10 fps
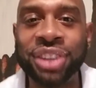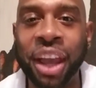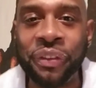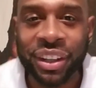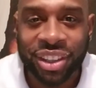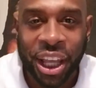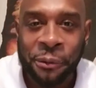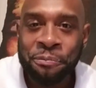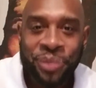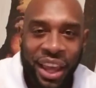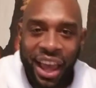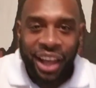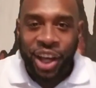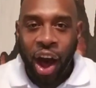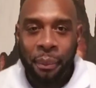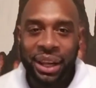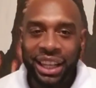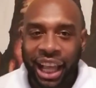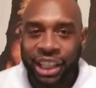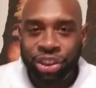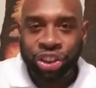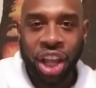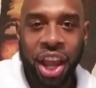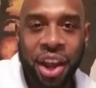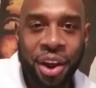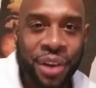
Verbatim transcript: take it for the team. Comment like and share